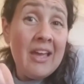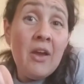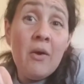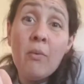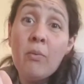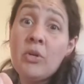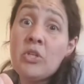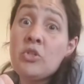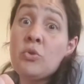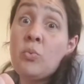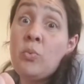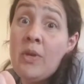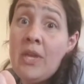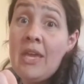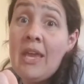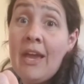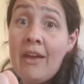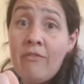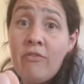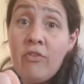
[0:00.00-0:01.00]
which
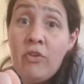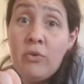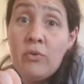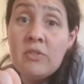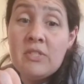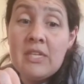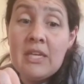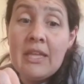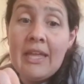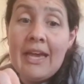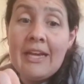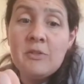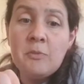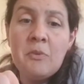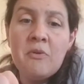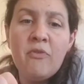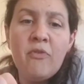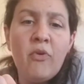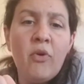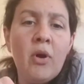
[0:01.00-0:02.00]
we have used in class
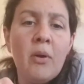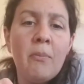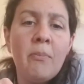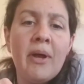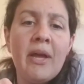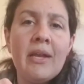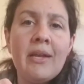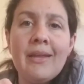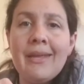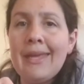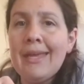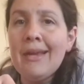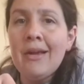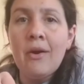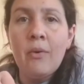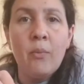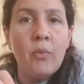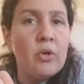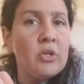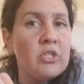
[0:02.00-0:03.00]
before, but
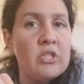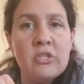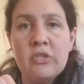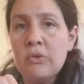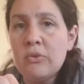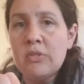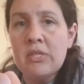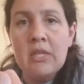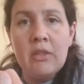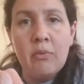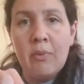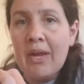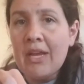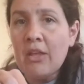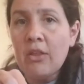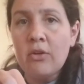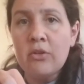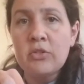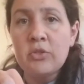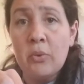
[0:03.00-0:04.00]
here we're just using the
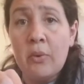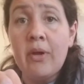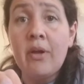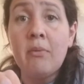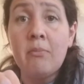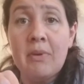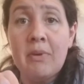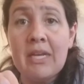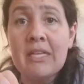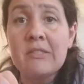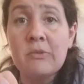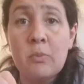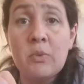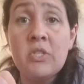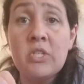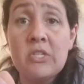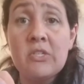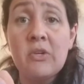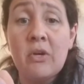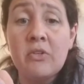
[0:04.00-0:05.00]
regular soil mix,
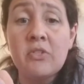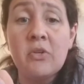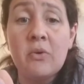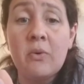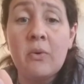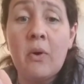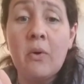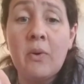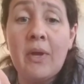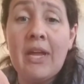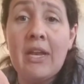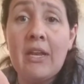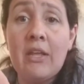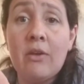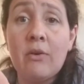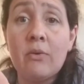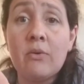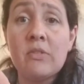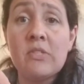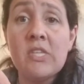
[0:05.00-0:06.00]
which is also okay to
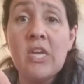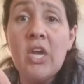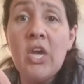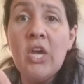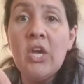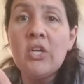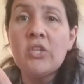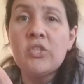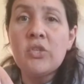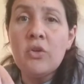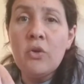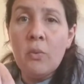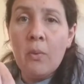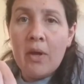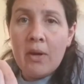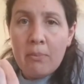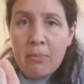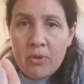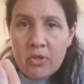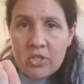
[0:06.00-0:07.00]
use. So you
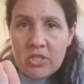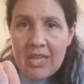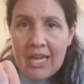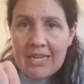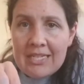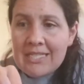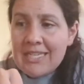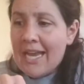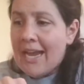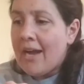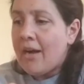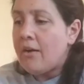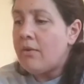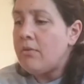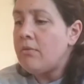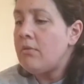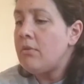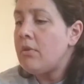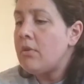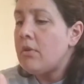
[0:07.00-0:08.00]
want to push that
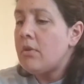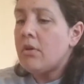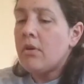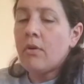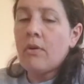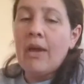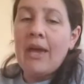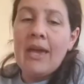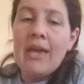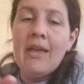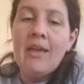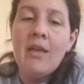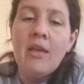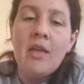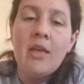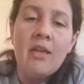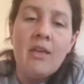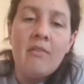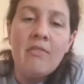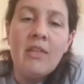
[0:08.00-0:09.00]
down, okay,
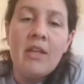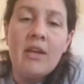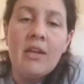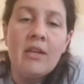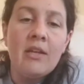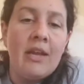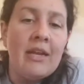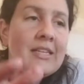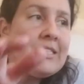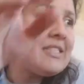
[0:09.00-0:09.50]
give that a nice